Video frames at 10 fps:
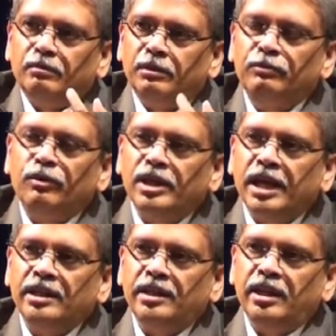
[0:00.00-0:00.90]
before
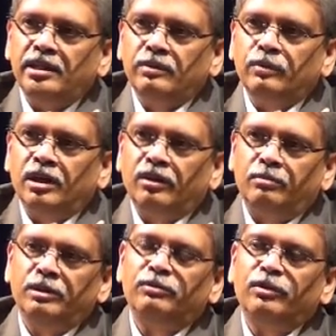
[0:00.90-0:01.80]
1981
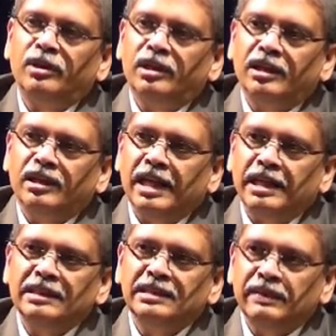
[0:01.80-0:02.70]
or before
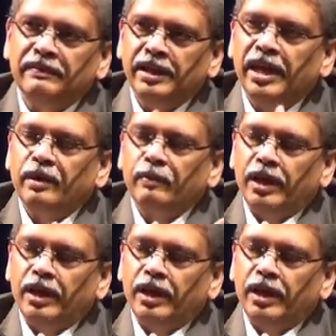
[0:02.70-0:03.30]
1978,